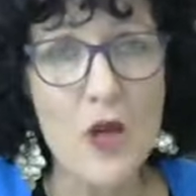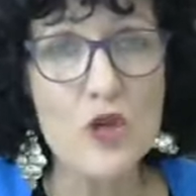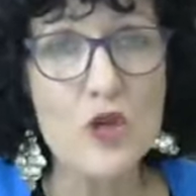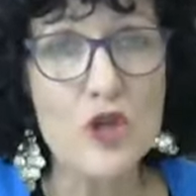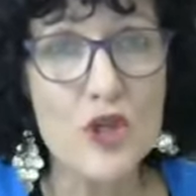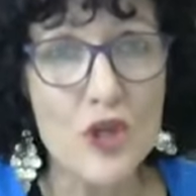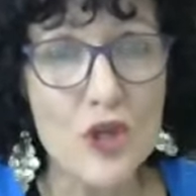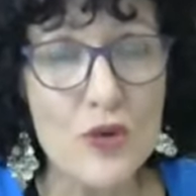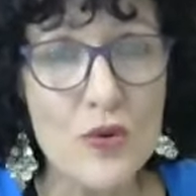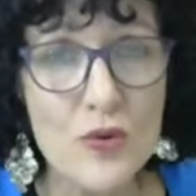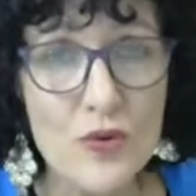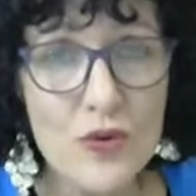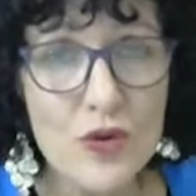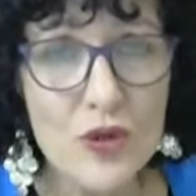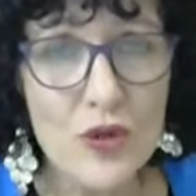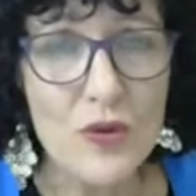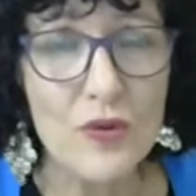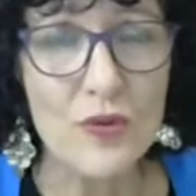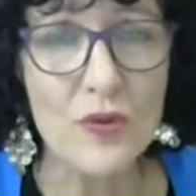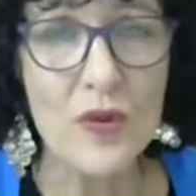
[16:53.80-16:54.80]
to
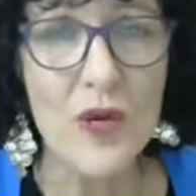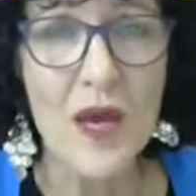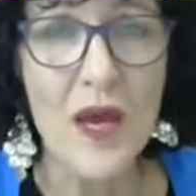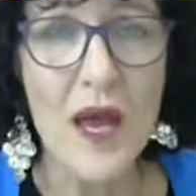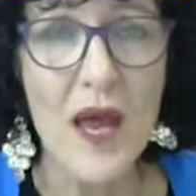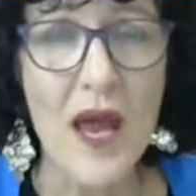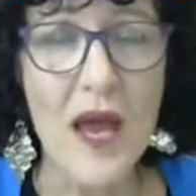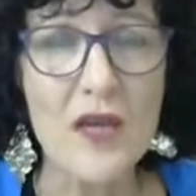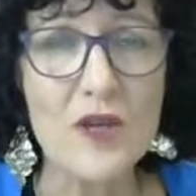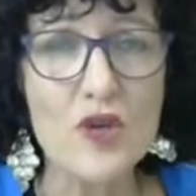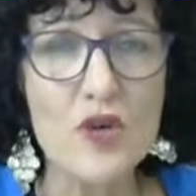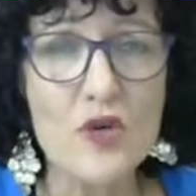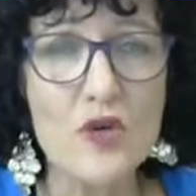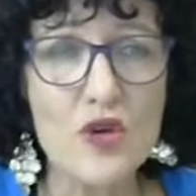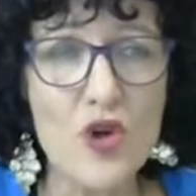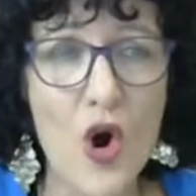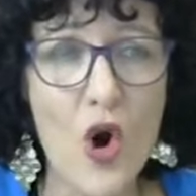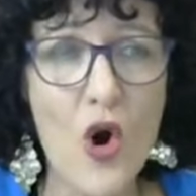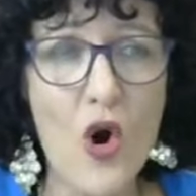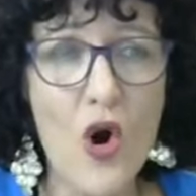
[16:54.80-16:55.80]
you and you're
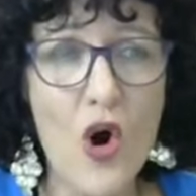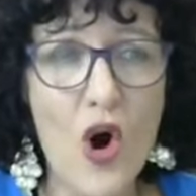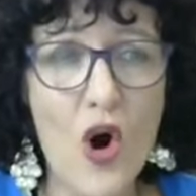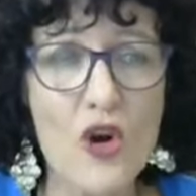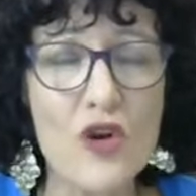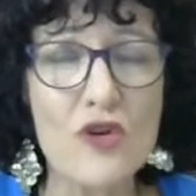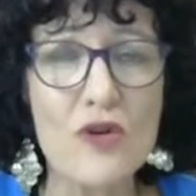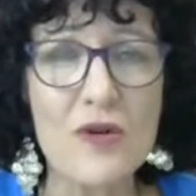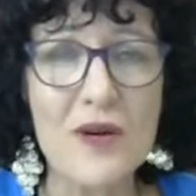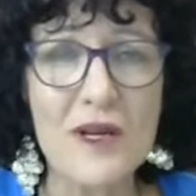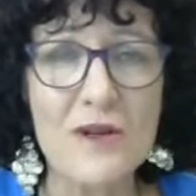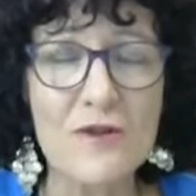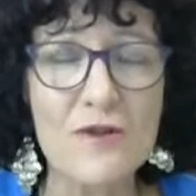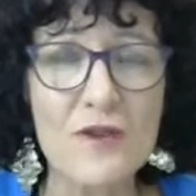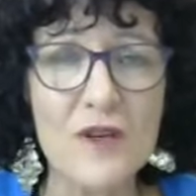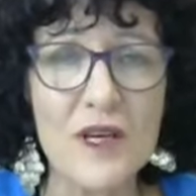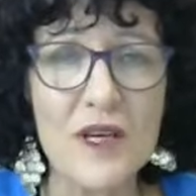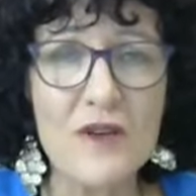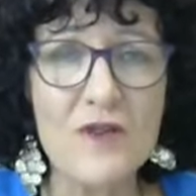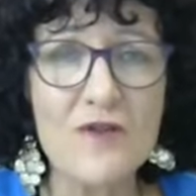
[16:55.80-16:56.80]
not honoring
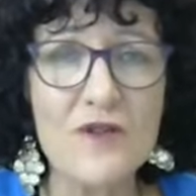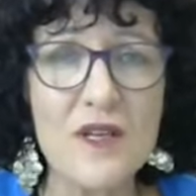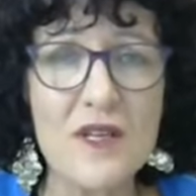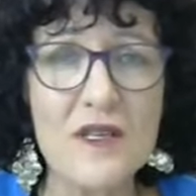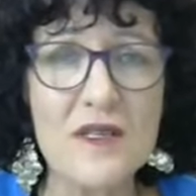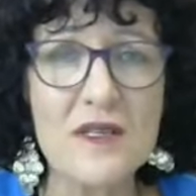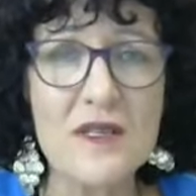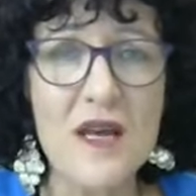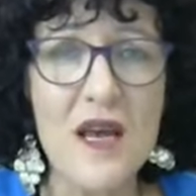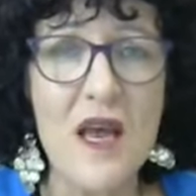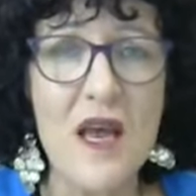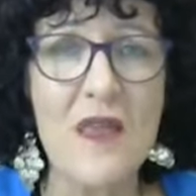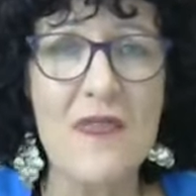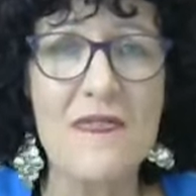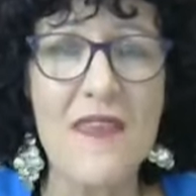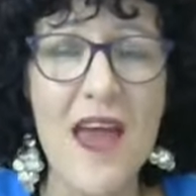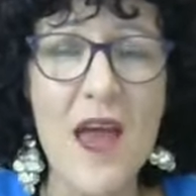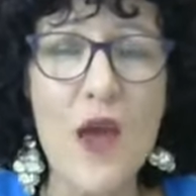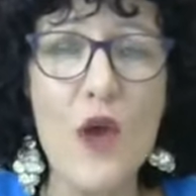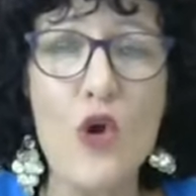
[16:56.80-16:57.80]
forgiveness,
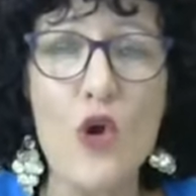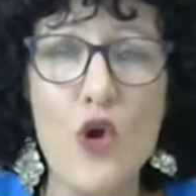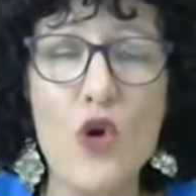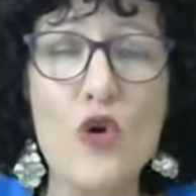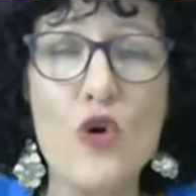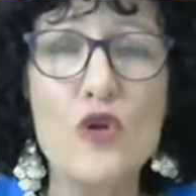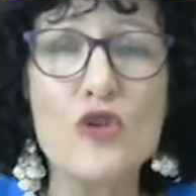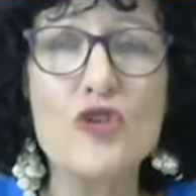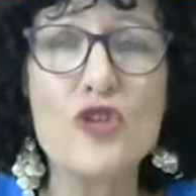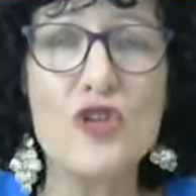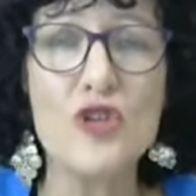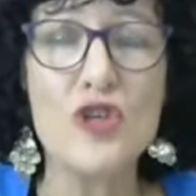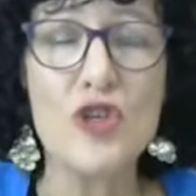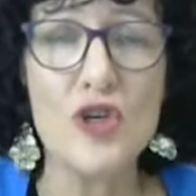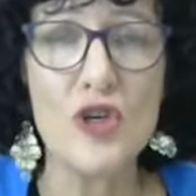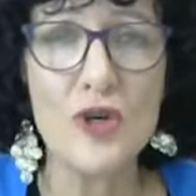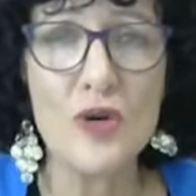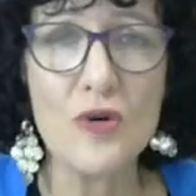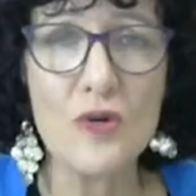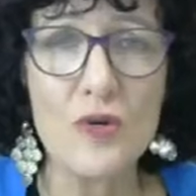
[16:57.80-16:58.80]
that hurts
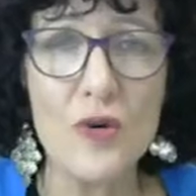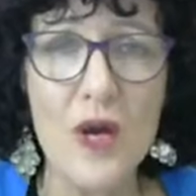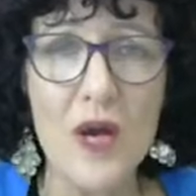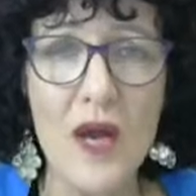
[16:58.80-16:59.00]
you.